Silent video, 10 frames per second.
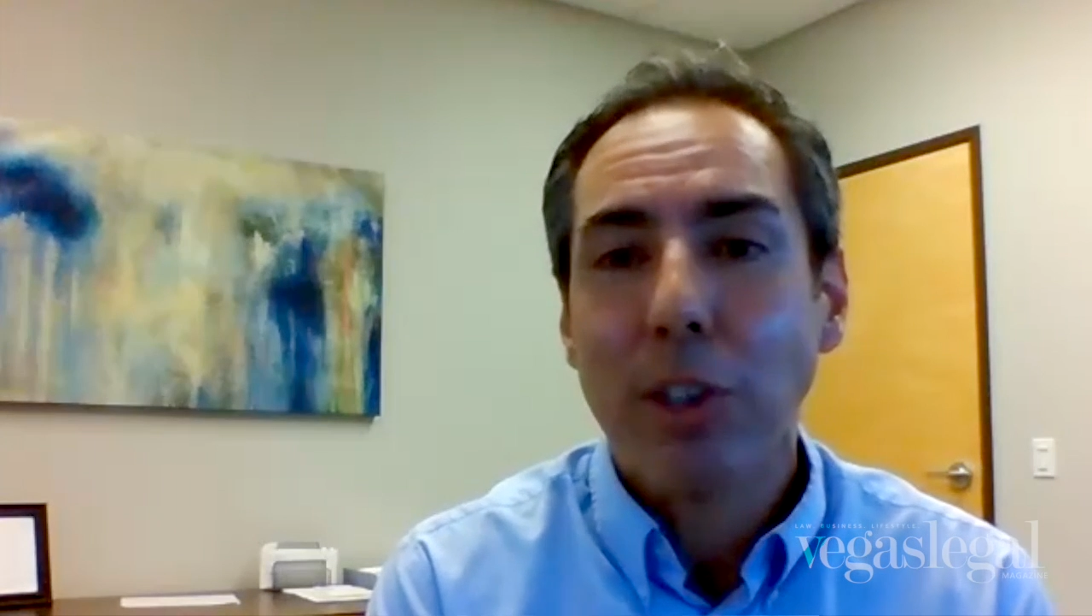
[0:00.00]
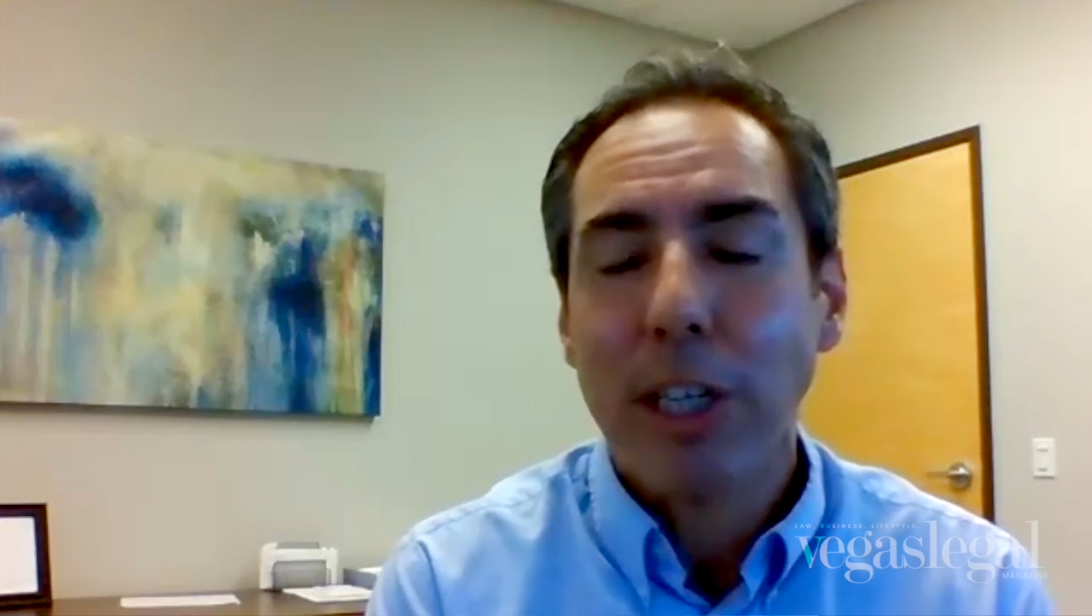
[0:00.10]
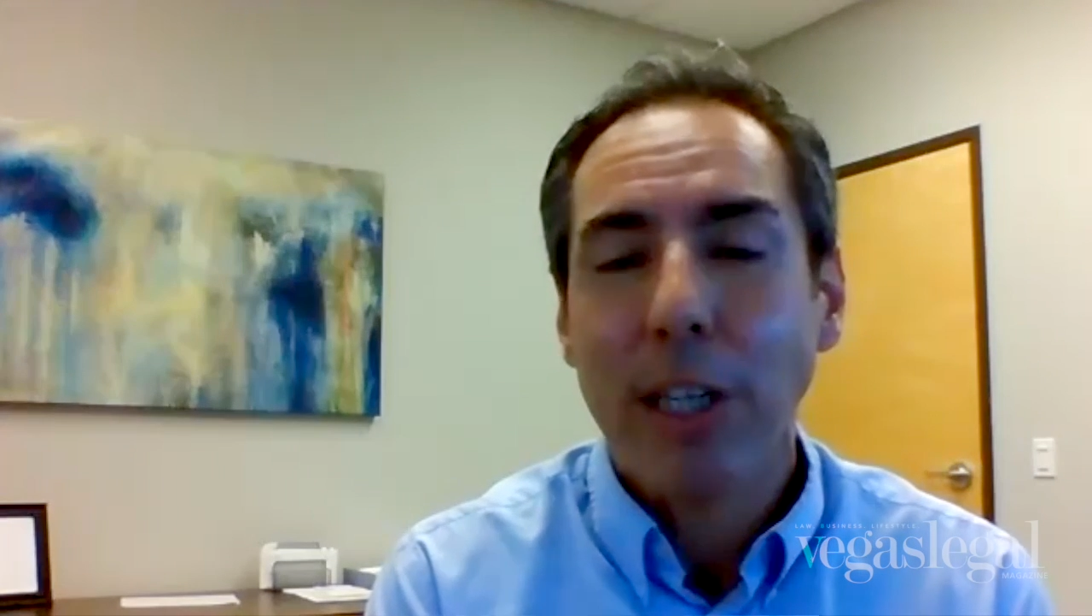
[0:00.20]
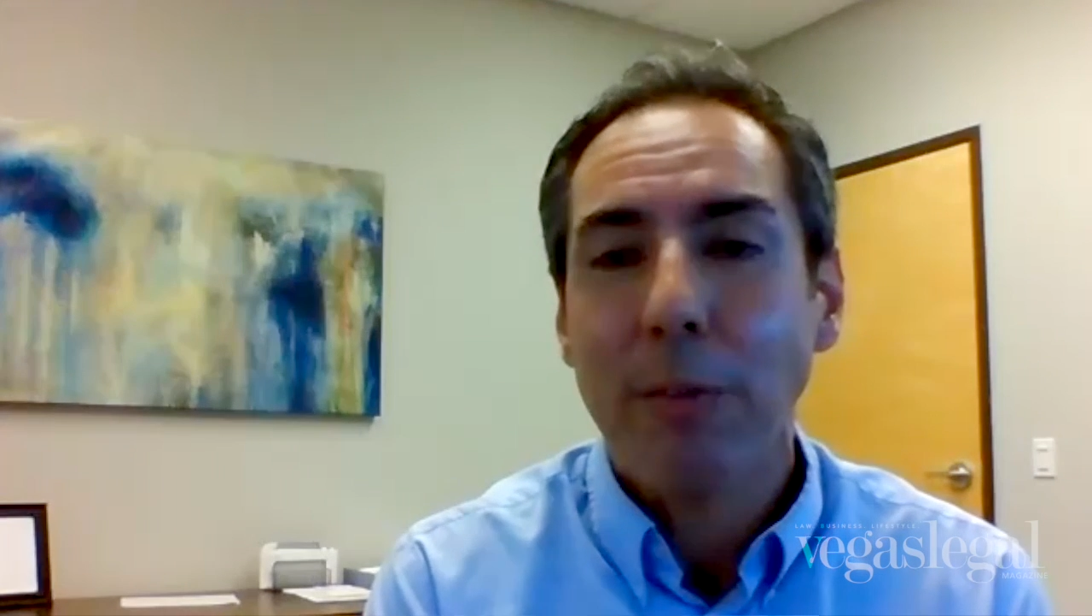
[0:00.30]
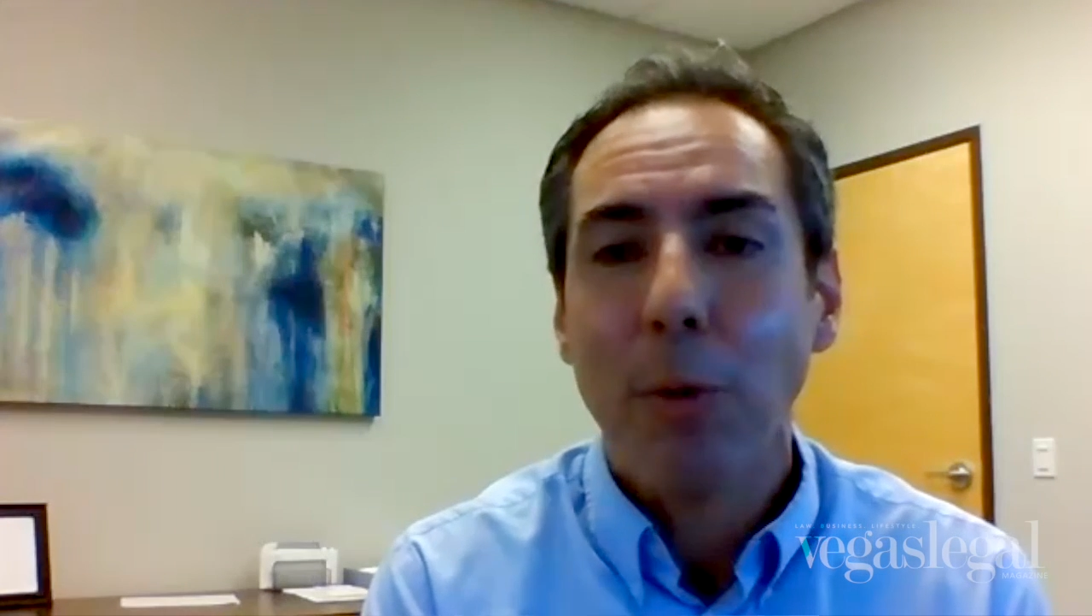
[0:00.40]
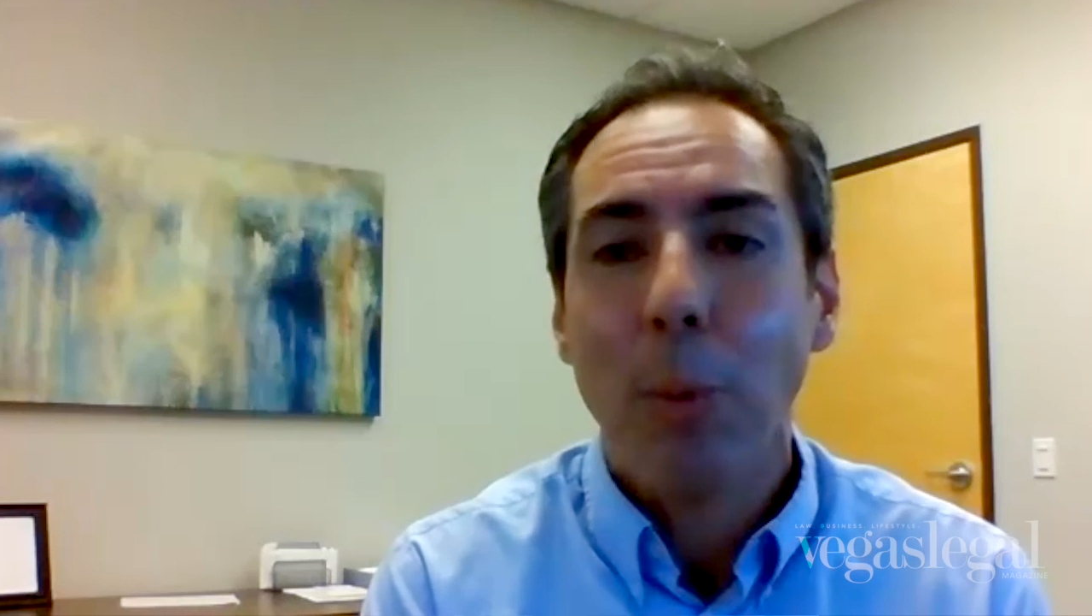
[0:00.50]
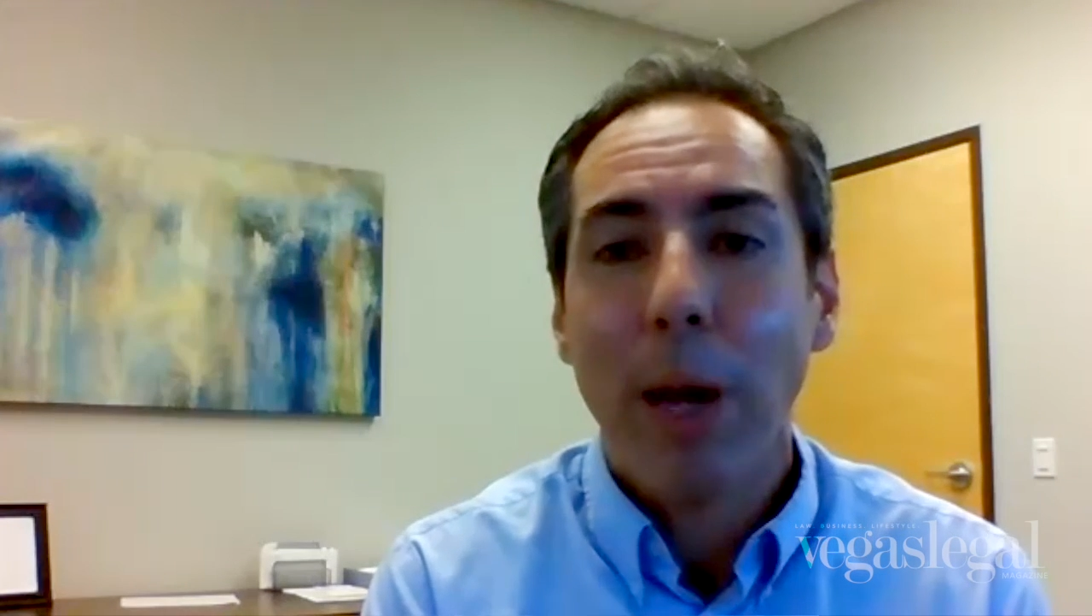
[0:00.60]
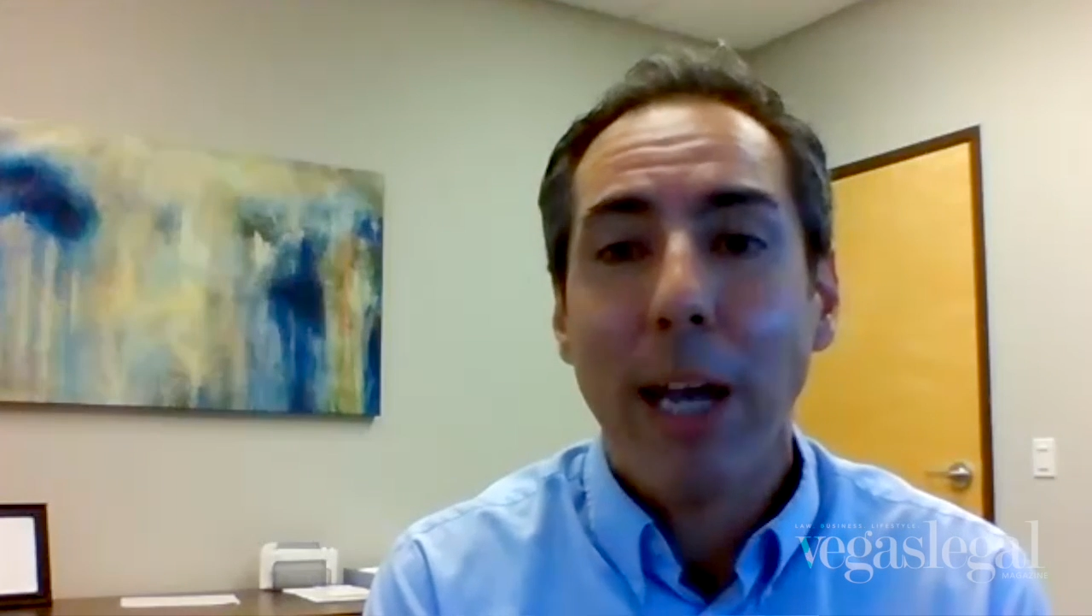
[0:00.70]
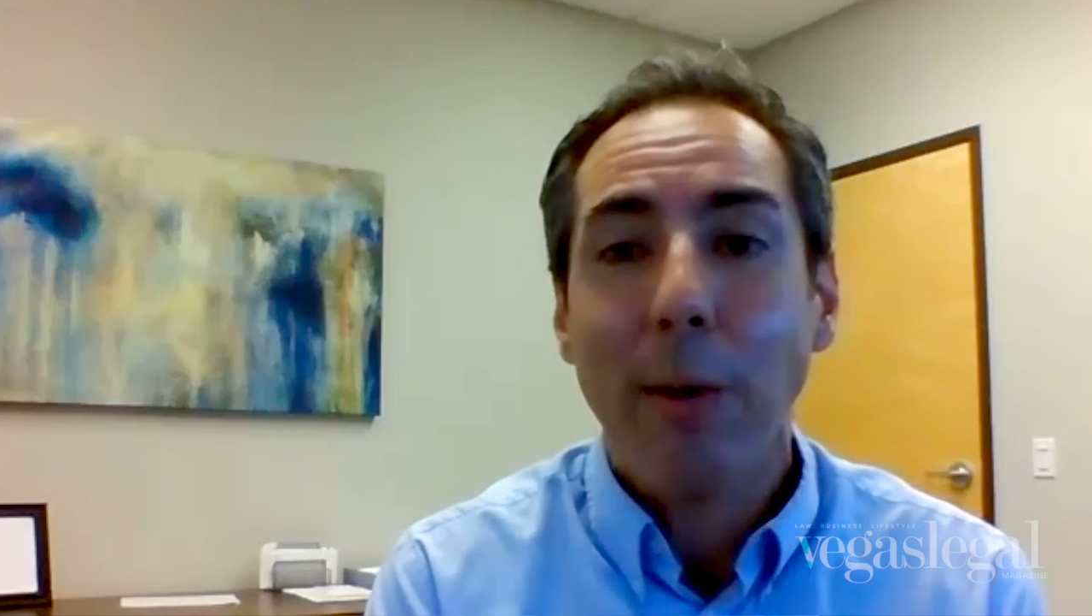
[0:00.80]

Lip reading: it in a different way.